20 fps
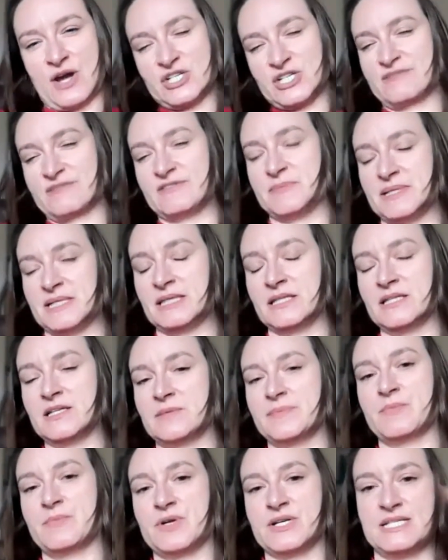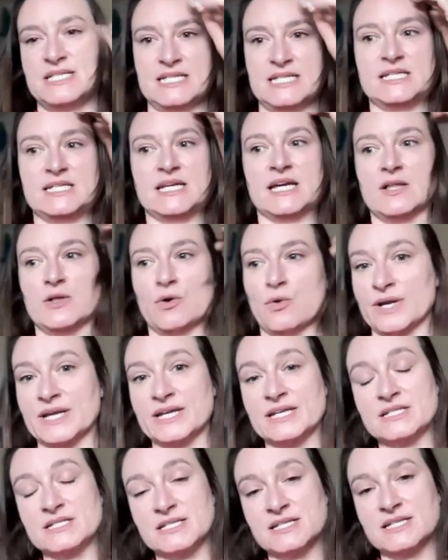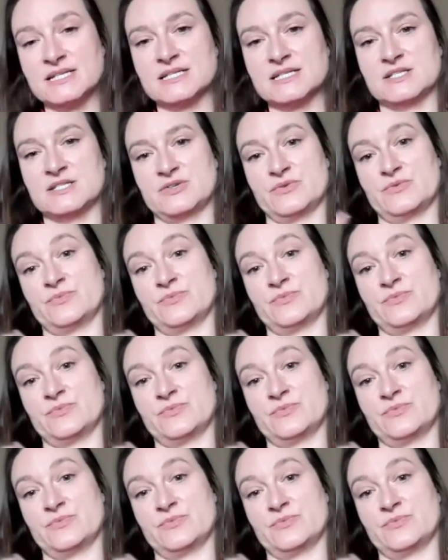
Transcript: have to be a little bit more detail oriented